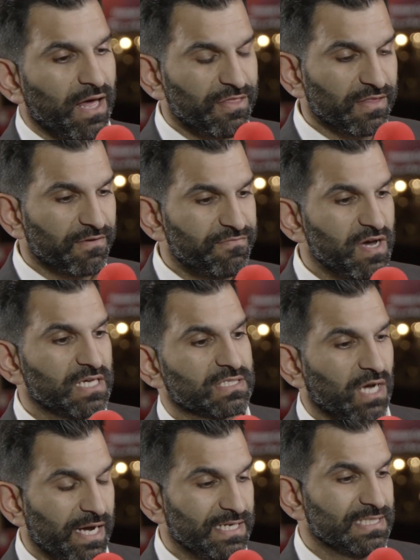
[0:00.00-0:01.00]
I think the
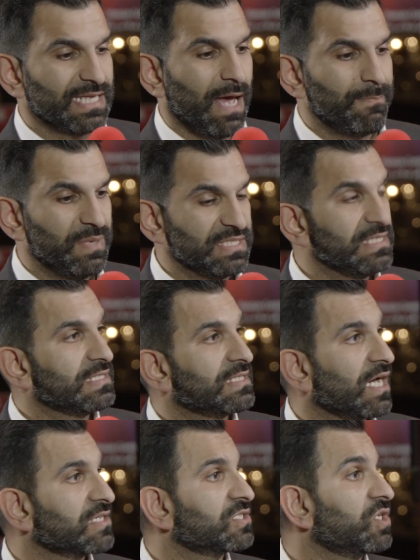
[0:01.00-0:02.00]
first side is that
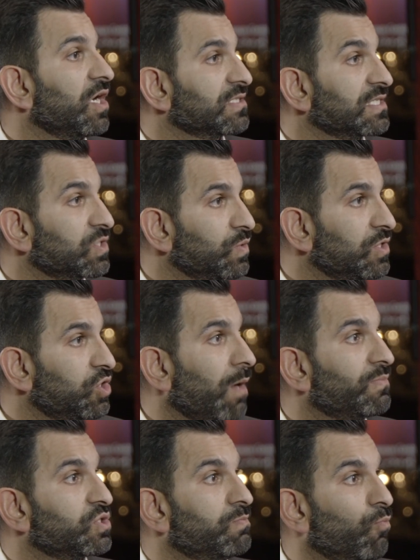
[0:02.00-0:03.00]
businesses are starting to
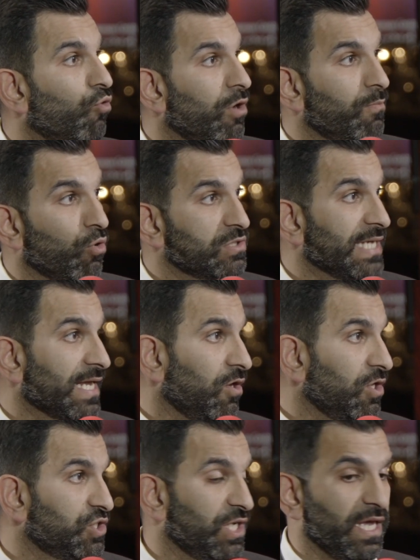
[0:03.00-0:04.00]
adopt more and more
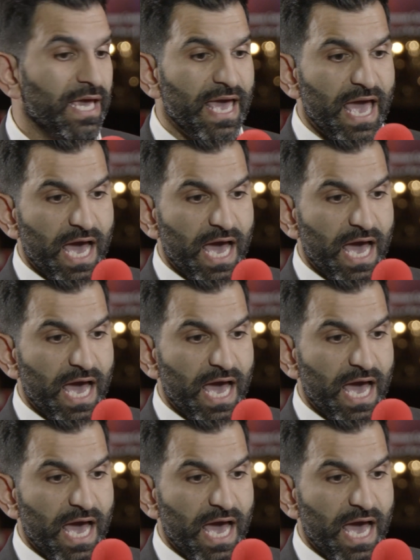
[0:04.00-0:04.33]
technology.